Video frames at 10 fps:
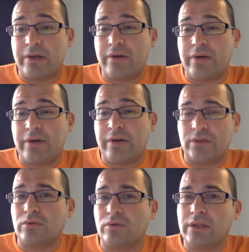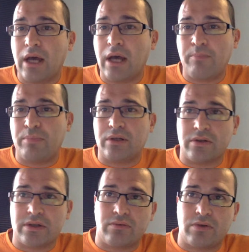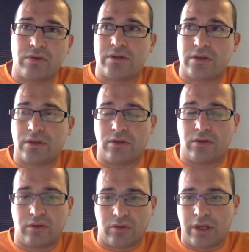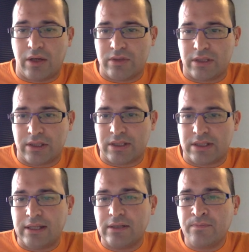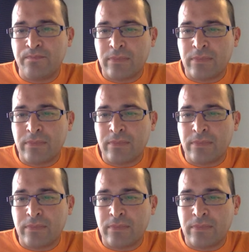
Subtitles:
migrated it to GitHub because it was hosted on Codehouse and it's dead.